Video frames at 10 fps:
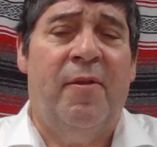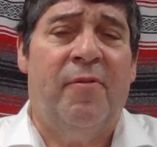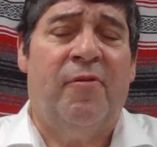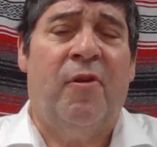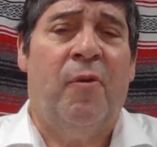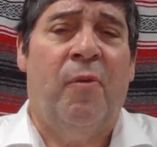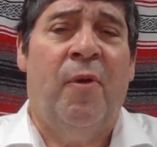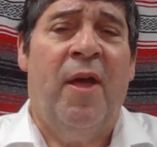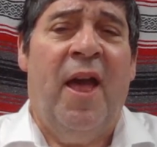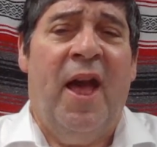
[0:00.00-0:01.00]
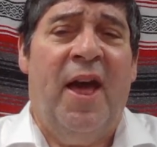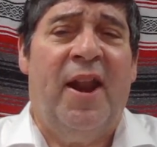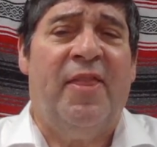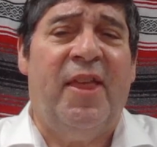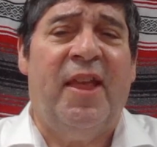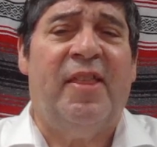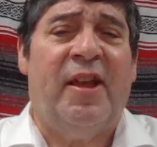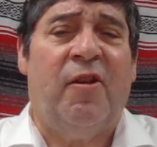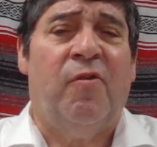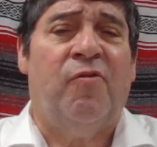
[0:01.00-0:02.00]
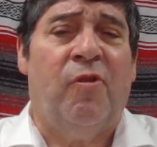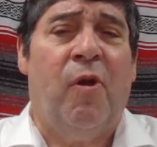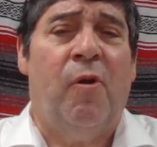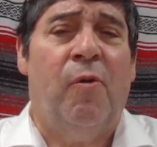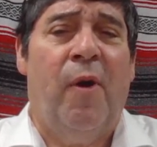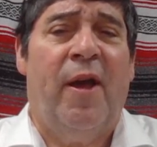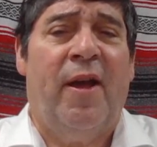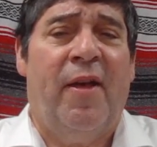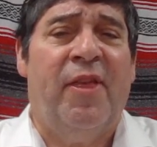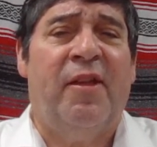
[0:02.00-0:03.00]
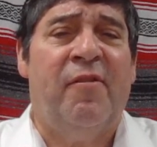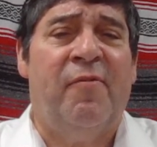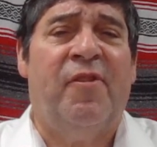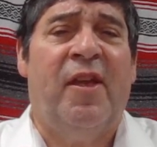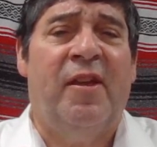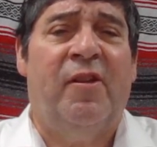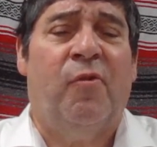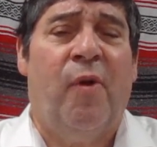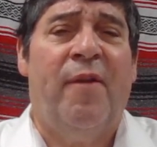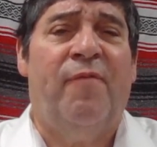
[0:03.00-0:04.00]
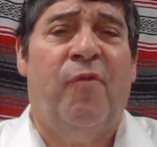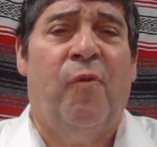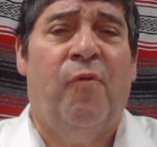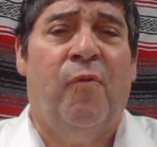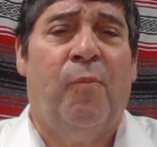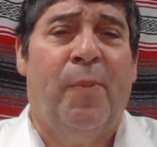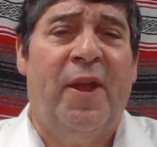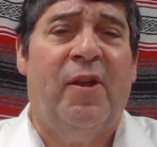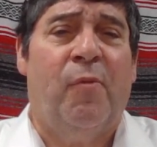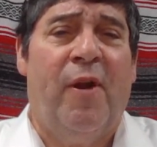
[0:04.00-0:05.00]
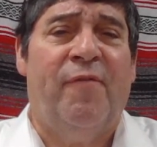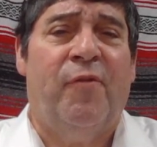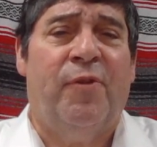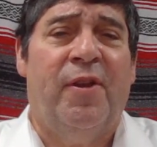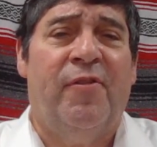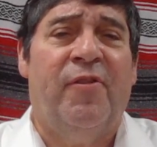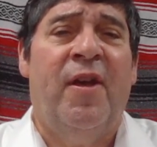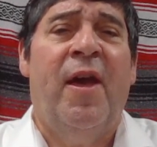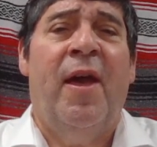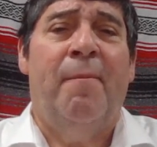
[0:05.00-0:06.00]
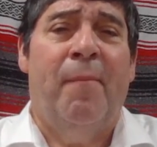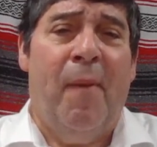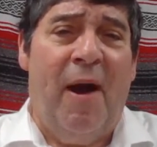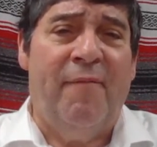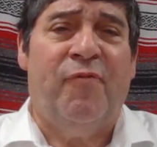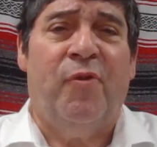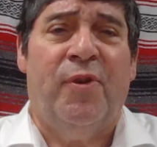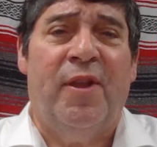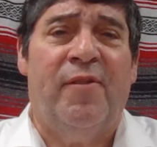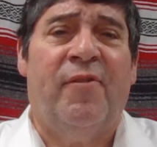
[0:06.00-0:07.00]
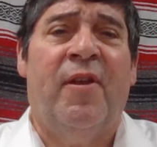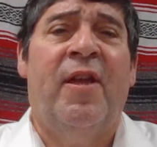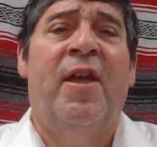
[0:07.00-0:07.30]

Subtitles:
So, and I think that goes a long way. I think saying grateful, being gratefulness, mindfulness,